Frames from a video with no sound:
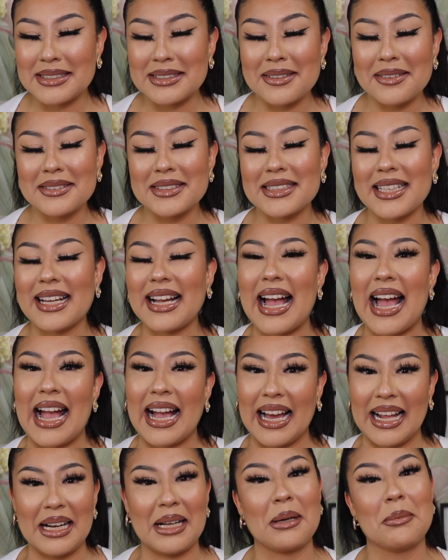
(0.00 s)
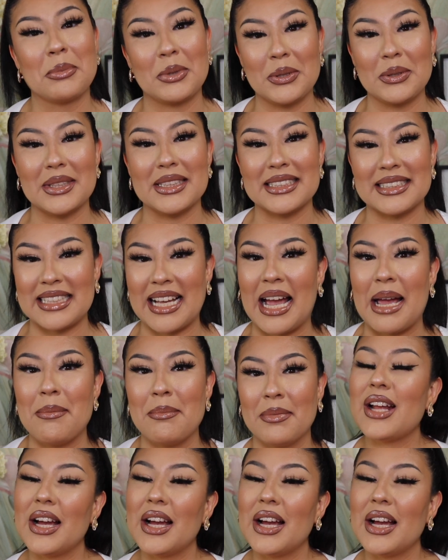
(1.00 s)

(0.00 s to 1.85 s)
so I was like, I gotta come through this time.